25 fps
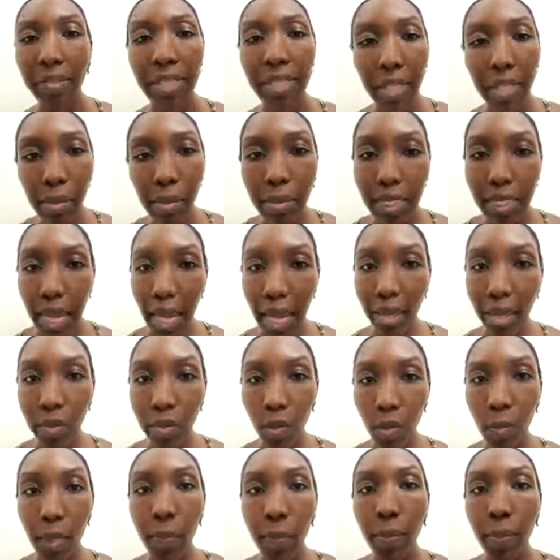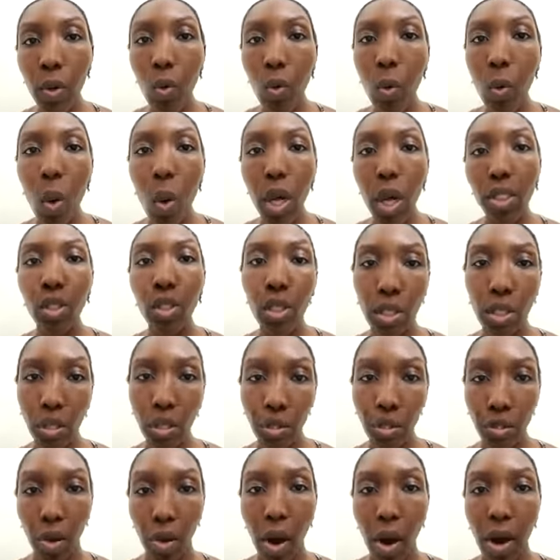sometimes people want to
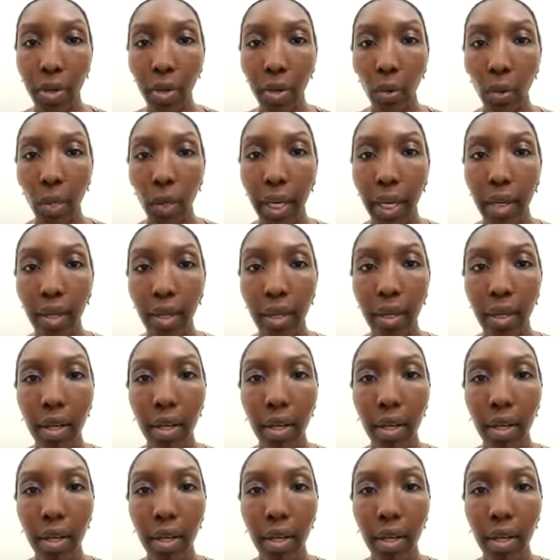learn the hard way.